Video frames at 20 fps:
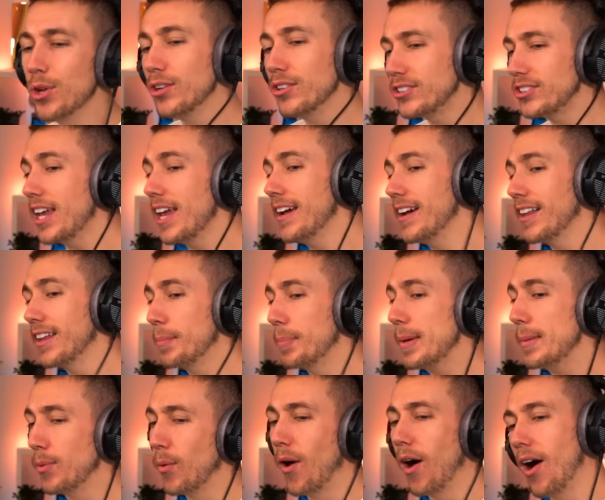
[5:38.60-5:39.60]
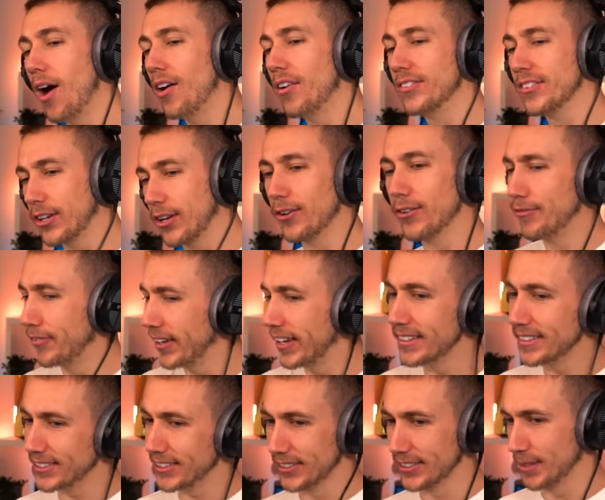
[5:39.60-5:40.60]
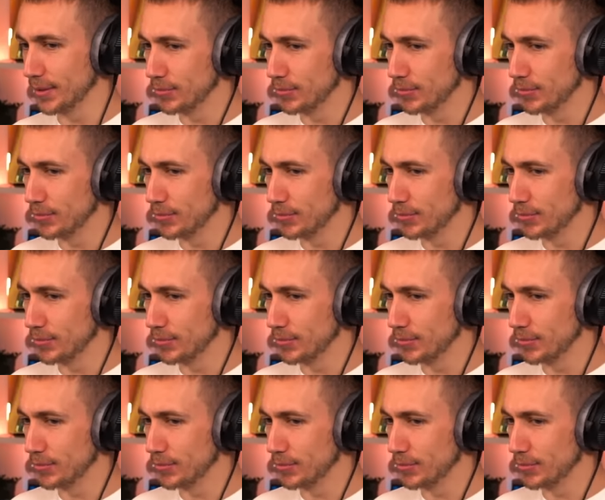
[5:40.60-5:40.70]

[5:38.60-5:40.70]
saying other people aren't good features.